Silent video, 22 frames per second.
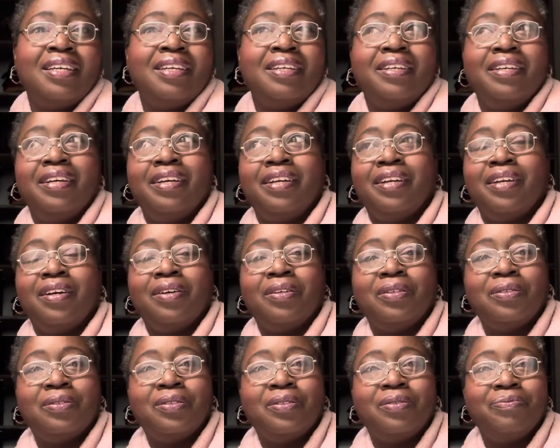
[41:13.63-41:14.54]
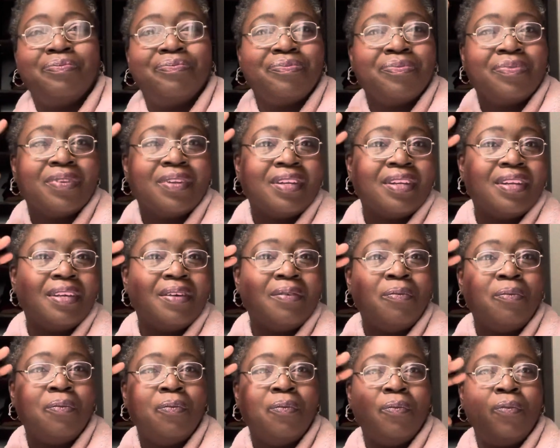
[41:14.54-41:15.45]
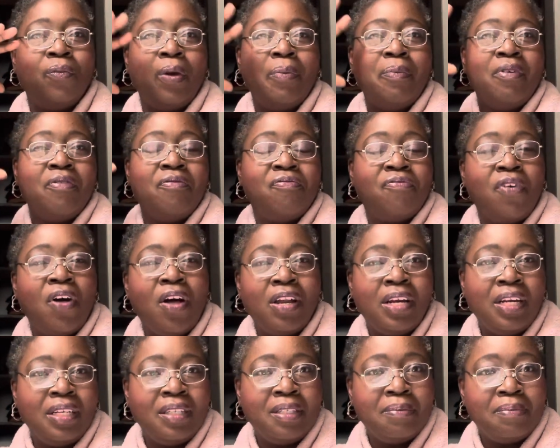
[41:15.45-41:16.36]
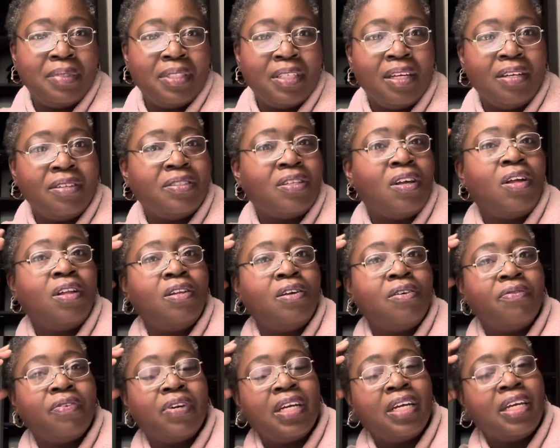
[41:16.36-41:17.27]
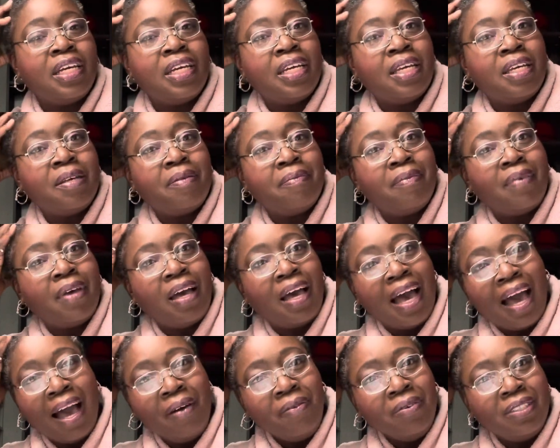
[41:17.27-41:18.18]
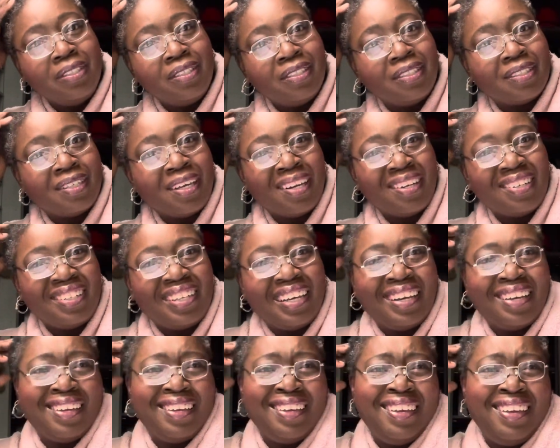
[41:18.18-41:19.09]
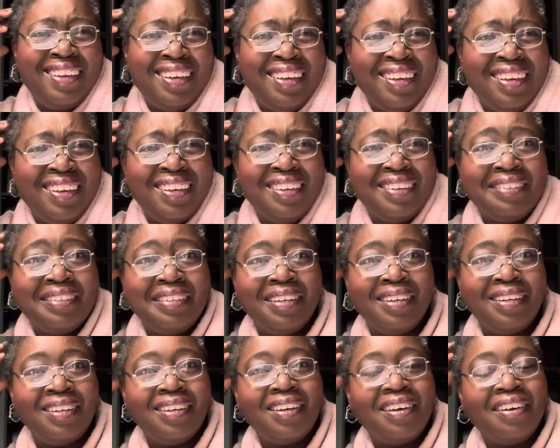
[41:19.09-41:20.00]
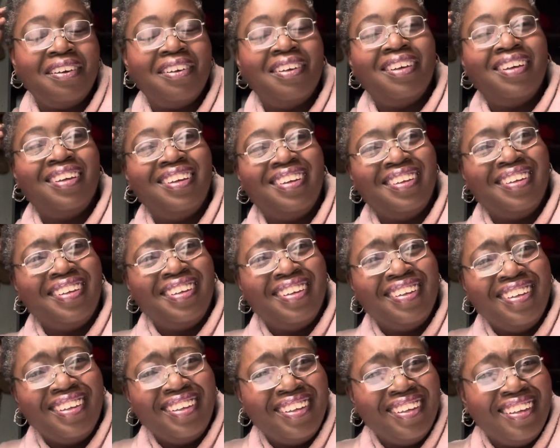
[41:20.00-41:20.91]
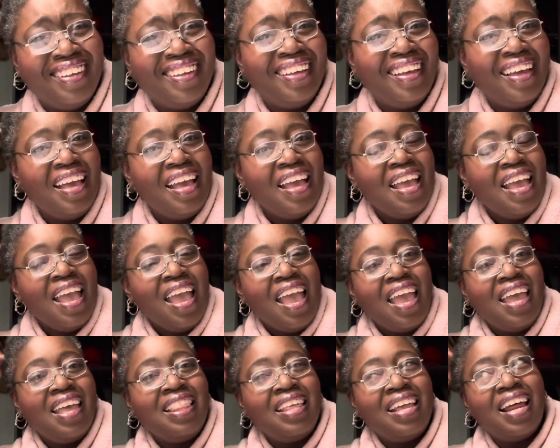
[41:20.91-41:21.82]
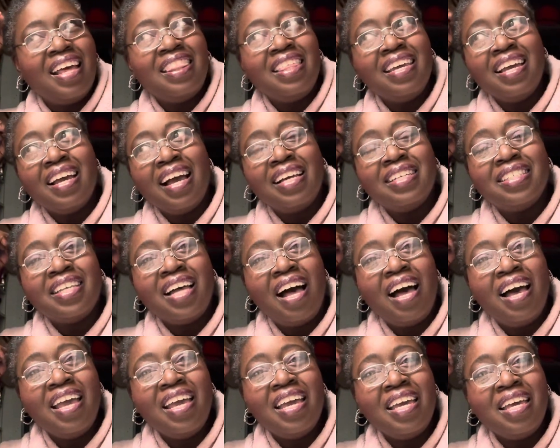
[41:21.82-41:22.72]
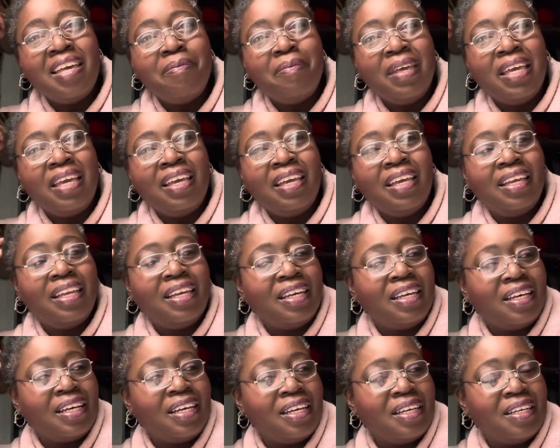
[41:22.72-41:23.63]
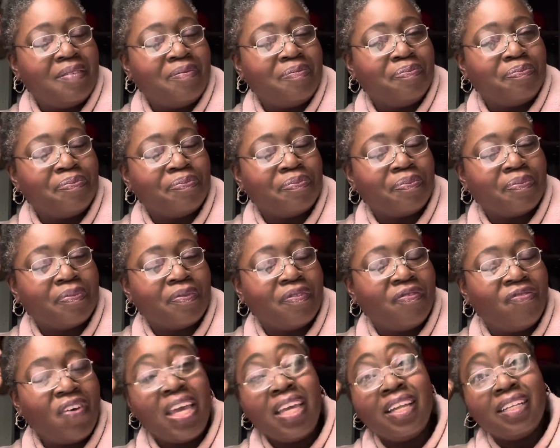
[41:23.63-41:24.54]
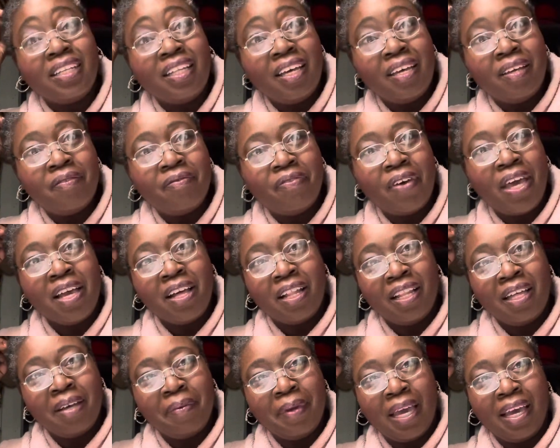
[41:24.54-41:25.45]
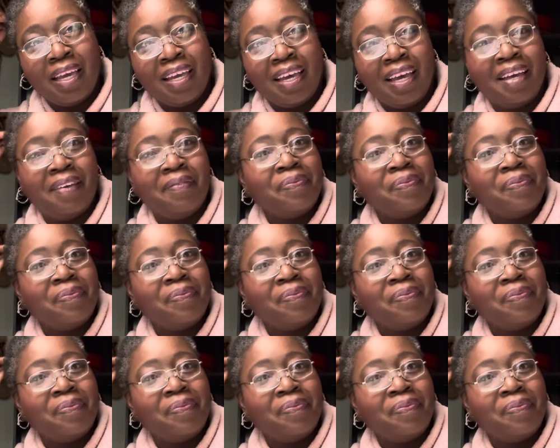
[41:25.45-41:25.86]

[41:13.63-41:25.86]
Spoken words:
you know, women fawning themselves all over him, I was just kind of like, you know. And then I think I saw him in Fight Club. Fight Club, yeah, yeah.